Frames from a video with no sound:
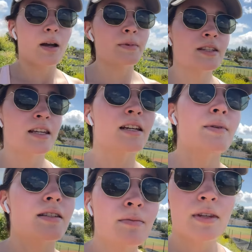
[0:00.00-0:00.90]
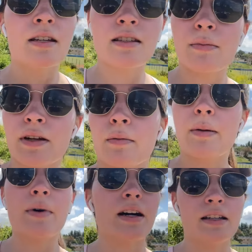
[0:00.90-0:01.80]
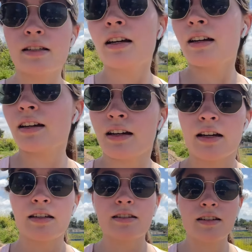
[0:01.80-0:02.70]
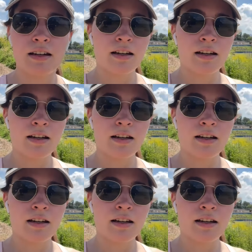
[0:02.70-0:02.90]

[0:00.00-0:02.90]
I've been thinking about some things that have been on my mind and